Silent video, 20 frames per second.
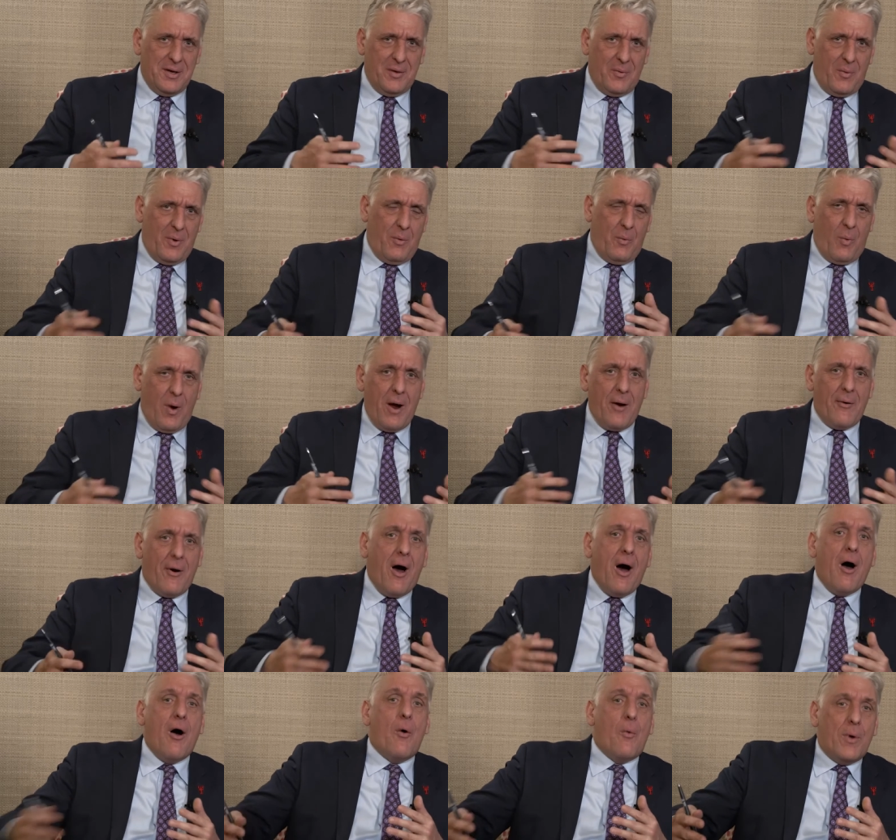where
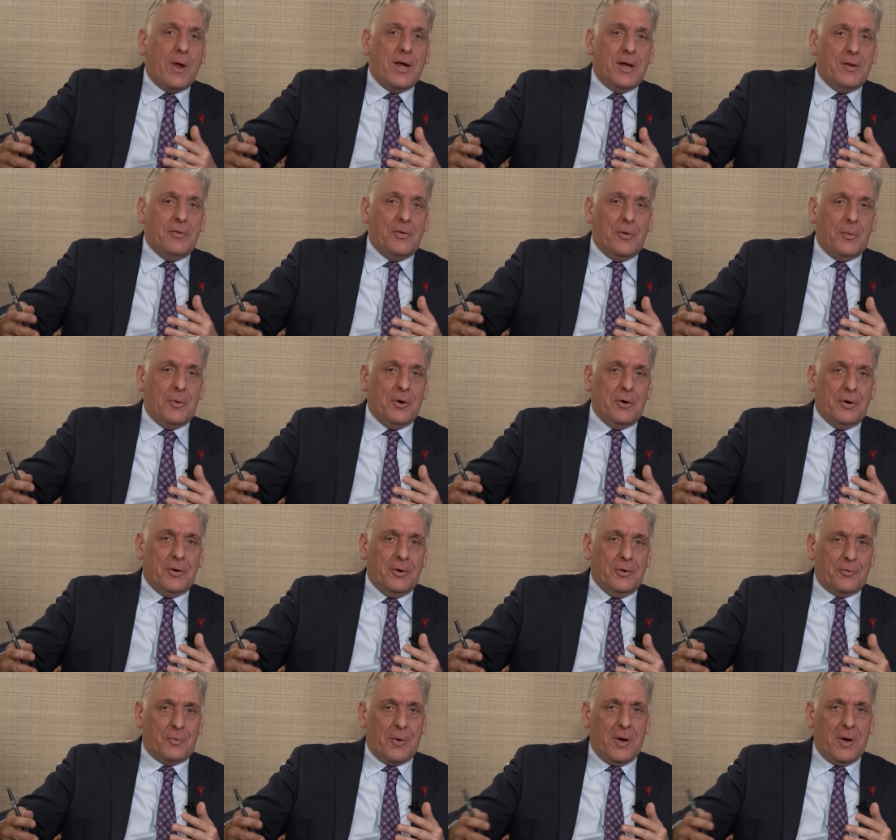are we in the world?